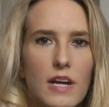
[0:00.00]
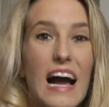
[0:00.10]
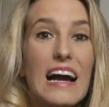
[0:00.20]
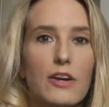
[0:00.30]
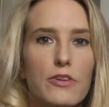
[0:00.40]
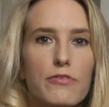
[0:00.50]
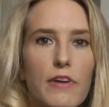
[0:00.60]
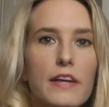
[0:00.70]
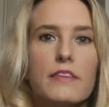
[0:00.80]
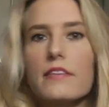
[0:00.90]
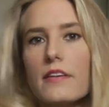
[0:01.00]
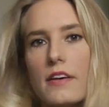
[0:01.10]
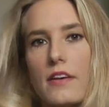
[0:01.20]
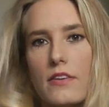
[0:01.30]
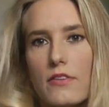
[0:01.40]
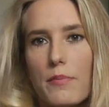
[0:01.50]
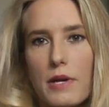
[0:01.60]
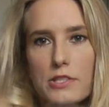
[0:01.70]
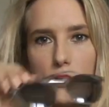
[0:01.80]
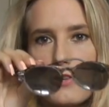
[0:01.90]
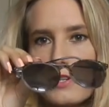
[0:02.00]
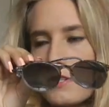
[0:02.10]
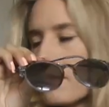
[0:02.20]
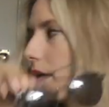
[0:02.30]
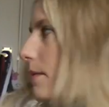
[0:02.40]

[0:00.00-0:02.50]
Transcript: haggard face, so make sure you've got some of